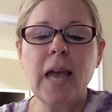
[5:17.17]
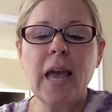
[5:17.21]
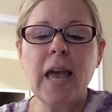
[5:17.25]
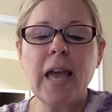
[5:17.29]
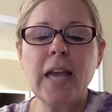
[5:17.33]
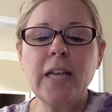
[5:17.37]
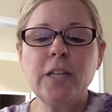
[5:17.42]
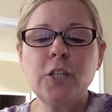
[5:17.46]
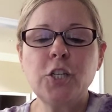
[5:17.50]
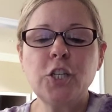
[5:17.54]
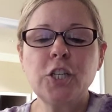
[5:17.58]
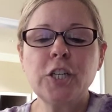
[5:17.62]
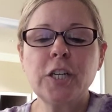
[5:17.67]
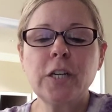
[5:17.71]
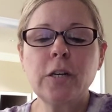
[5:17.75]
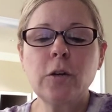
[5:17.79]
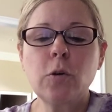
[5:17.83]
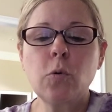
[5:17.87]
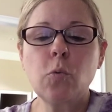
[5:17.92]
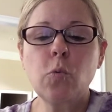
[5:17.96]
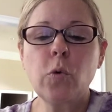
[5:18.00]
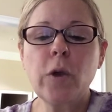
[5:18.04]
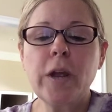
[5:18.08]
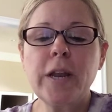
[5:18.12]

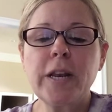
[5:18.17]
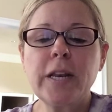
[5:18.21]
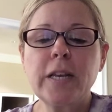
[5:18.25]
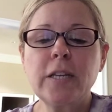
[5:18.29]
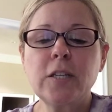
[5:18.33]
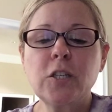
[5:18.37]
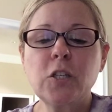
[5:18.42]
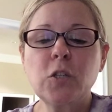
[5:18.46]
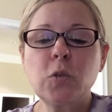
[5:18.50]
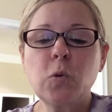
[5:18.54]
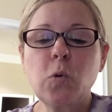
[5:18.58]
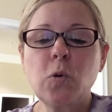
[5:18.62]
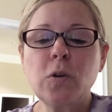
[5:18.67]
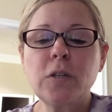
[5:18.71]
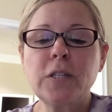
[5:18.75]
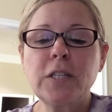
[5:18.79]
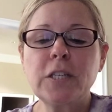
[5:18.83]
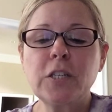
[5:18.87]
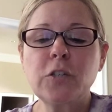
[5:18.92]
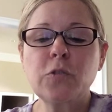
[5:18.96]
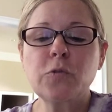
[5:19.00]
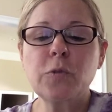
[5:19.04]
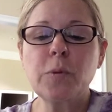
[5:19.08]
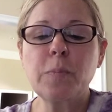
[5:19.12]
Ancient written
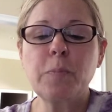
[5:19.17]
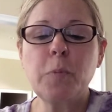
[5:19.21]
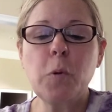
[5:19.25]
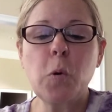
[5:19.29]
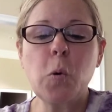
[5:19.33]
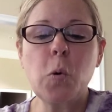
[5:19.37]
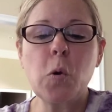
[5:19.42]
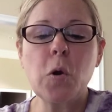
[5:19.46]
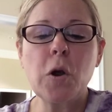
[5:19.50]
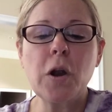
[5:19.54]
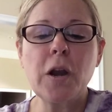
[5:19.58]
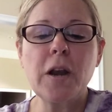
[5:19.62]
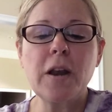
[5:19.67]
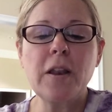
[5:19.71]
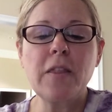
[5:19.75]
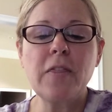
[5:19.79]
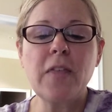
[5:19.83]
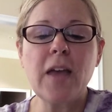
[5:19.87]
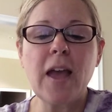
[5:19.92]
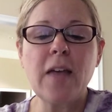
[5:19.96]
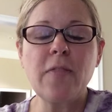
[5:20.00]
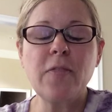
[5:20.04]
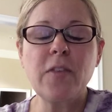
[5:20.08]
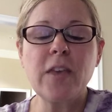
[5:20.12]
sources report
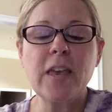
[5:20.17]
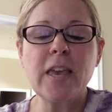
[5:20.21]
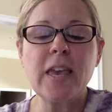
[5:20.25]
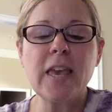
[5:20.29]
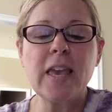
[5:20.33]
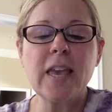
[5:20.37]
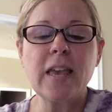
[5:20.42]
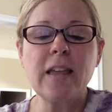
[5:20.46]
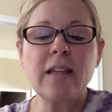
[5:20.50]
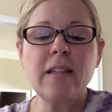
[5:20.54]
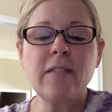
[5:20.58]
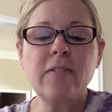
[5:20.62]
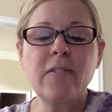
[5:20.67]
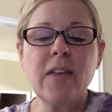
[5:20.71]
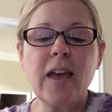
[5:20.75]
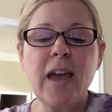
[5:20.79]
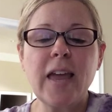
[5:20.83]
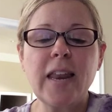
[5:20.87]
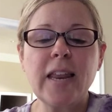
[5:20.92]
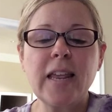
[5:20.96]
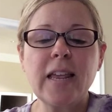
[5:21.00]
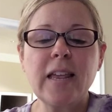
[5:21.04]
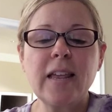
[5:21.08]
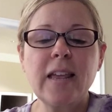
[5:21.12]
that, the,
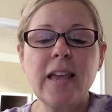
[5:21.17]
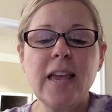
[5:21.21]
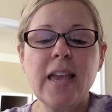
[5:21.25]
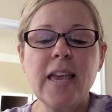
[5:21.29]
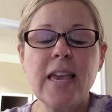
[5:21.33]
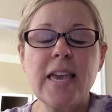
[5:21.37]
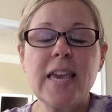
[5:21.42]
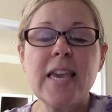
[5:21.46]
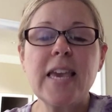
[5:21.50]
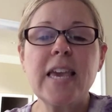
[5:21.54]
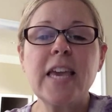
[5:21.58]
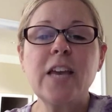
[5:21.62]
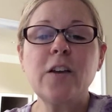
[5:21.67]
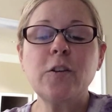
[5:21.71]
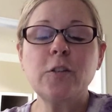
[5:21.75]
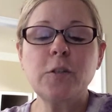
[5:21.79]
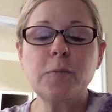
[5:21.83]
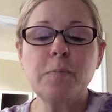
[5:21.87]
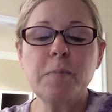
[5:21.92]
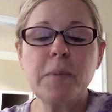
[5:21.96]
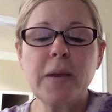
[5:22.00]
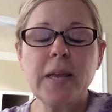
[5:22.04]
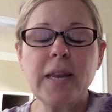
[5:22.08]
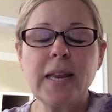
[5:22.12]
that he
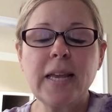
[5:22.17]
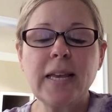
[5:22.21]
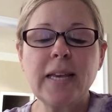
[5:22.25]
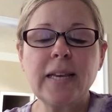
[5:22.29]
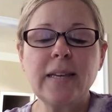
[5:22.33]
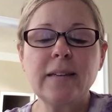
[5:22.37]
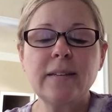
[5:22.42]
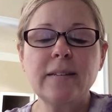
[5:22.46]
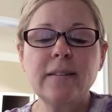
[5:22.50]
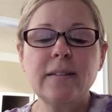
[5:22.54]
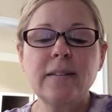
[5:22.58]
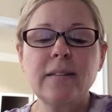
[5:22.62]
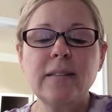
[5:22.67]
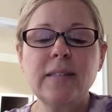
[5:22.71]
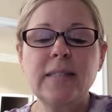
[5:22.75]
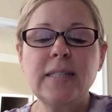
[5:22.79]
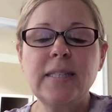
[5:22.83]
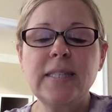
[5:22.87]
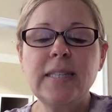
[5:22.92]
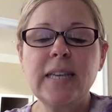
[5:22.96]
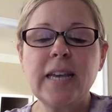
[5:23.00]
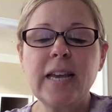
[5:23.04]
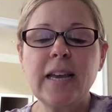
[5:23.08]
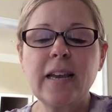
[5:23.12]
healed many
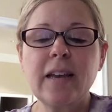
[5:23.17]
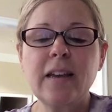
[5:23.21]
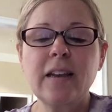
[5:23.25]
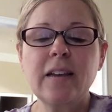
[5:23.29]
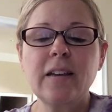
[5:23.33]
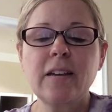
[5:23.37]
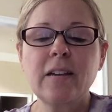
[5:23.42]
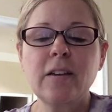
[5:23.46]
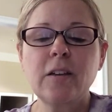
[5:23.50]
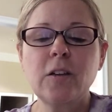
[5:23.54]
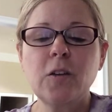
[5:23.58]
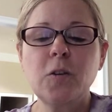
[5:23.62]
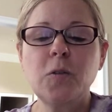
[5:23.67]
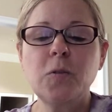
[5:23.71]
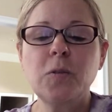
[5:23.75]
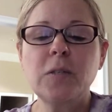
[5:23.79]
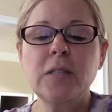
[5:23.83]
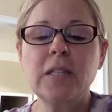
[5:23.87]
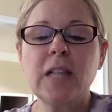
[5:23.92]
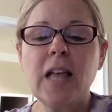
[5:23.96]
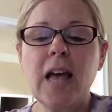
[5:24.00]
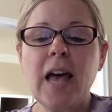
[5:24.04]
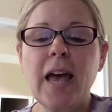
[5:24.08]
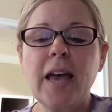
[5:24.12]
sick
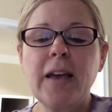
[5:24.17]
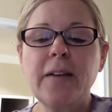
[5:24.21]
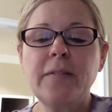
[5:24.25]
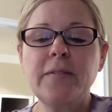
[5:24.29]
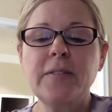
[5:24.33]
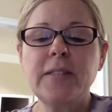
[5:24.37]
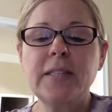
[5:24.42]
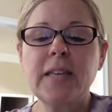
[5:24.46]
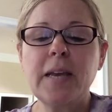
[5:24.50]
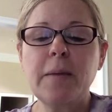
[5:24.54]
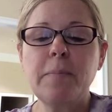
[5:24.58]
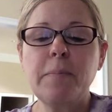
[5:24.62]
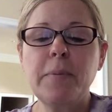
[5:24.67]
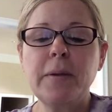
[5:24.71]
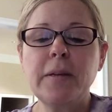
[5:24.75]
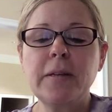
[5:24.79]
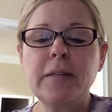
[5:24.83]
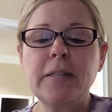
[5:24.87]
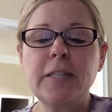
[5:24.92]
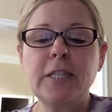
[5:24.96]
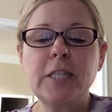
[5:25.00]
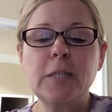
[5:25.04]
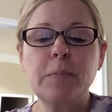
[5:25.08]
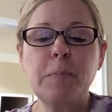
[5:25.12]
whose lives had been
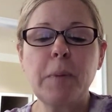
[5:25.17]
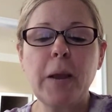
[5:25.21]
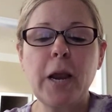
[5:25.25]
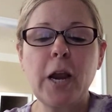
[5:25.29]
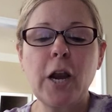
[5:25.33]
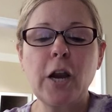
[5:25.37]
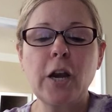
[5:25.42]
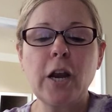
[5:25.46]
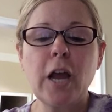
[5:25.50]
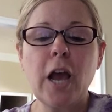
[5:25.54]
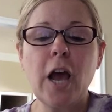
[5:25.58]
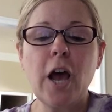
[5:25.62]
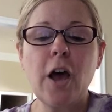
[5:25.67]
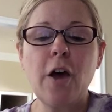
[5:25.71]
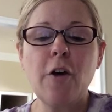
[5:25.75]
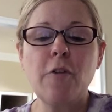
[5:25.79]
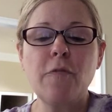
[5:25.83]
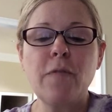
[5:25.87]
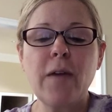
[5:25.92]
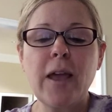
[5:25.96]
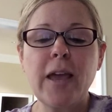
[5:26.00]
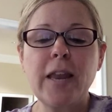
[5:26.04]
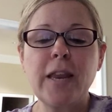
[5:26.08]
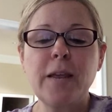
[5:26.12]
despaired
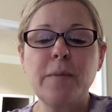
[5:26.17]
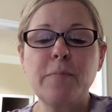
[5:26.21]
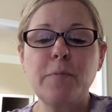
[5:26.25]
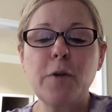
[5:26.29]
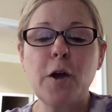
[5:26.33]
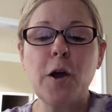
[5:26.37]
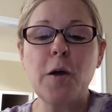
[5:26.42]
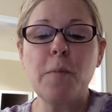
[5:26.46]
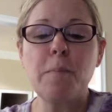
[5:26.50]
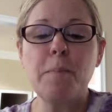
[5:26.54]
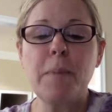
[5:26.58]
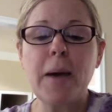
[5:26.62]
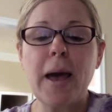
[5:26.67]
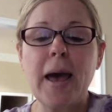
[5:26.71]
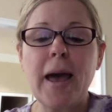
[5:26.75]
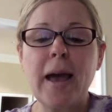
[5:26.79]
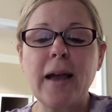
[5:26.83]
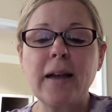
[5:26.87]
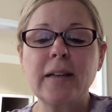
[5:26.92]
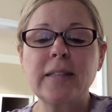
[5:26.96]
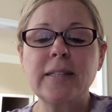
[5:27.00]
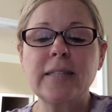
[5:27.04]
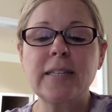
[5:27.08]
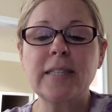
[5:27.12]
of, and brought
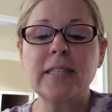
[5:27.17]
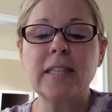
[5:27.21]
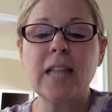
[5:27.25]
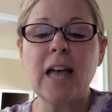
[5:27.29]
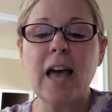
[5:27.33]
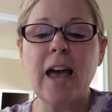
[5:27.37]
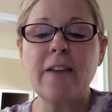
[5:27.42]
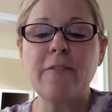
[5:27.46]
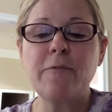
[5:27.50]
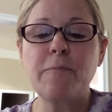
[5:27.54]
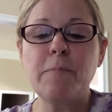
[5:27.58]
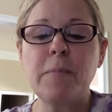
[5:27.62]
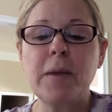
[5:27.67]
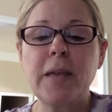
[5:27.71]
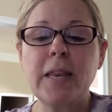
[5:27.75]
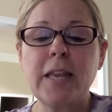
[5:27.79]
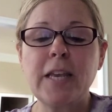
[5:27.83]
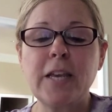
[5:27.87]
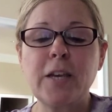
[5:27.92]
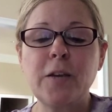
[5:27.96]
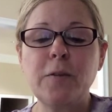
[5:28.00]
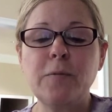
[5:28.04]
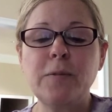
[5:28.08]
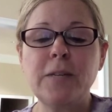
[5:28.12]
back to life
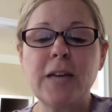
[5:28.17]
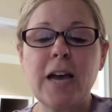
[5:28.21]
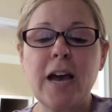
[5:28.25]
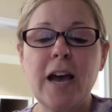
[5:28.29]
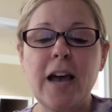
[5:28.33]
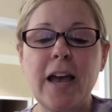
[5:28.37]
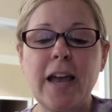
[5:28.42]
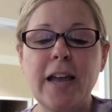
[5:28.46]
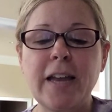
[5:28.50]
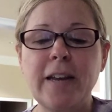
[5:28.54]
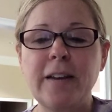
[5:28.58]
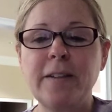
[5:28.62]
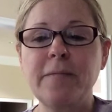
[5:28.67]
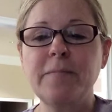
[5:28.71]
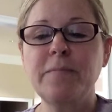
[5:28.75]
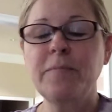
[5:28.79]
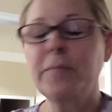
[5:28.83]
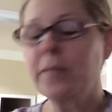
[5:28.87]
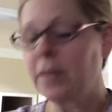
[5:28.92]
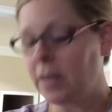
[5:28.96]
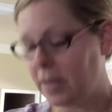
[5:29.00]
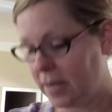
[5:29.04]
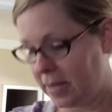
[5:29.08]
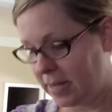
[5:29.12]
many who
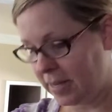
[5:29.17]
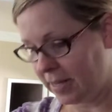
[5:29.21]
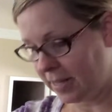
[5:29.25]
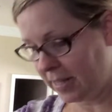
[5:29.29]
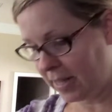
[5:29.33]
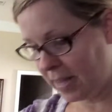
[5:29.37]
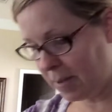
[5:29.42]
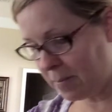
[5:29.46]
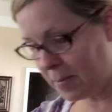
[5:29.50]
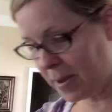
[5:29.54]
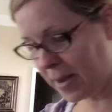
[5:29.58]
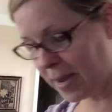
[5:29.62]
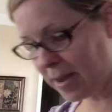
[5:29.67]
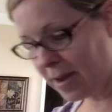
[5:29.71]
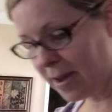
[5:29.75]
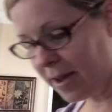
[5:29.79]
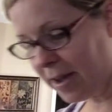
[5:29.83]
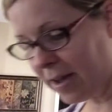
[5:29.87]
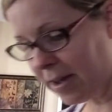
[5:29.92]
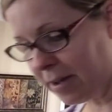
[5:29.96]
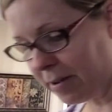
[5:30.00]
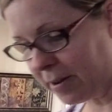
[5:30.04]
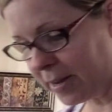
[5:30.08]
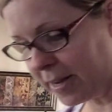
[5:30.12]
died. Let me
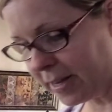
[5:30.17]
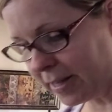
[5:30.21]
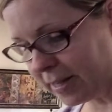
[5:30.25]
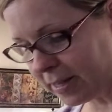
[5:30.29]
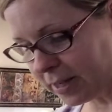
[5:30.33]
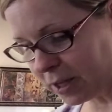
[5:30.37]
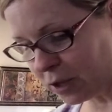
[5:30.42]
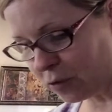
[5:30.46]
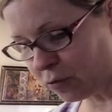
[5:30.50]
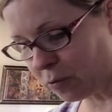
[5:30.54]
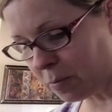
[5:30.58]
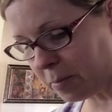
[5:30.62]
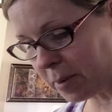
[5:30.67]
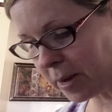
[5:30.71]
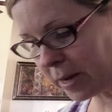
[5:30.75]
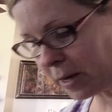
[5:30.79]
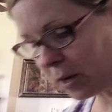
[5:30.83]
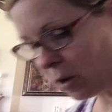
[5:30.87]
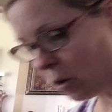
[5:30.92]
uh, get this from my